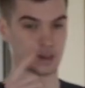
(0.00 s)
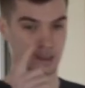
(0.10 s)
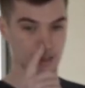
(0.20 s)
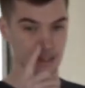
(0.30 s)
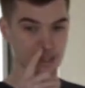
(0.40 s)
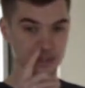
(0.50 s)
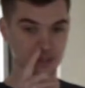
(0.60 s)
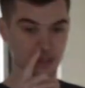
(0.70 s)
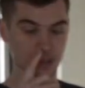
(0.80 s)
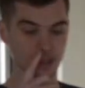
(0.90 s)

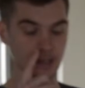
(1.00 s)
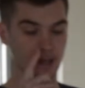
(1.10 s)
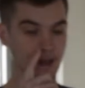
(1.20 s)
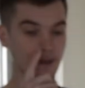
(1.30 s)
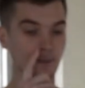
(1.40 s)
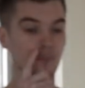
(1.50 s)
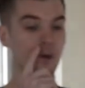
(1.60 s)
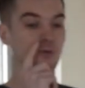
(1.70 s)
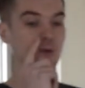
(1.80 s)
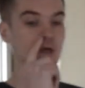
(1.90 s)
This, yeah. What
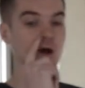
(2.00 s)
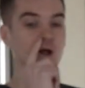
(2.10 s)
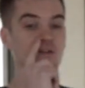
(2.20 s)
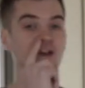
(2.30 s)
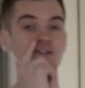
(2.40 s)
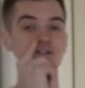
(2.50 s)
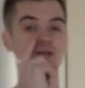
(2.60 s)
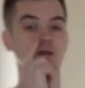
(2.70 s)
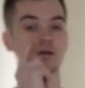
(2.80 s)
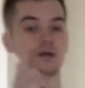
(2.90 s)
do we call this?